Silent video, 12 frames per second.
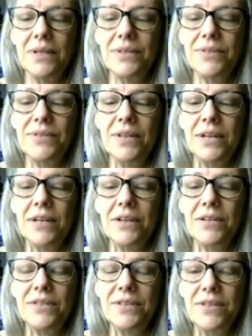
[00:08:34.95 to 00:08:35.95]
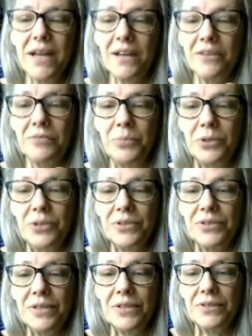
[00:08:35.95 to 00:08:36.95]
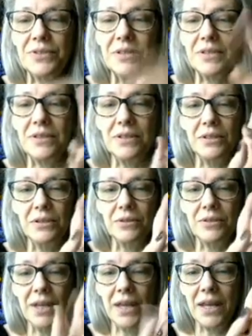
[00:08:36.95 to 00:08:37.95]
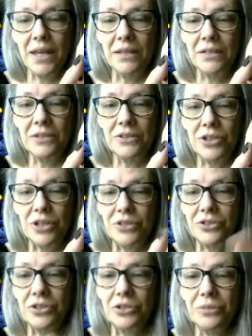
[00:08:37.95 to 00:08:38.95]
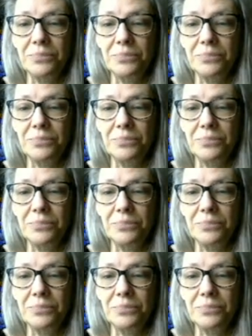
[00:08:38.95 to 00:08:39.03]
sitting on a stack of books. There's the, you know, the hand gesture.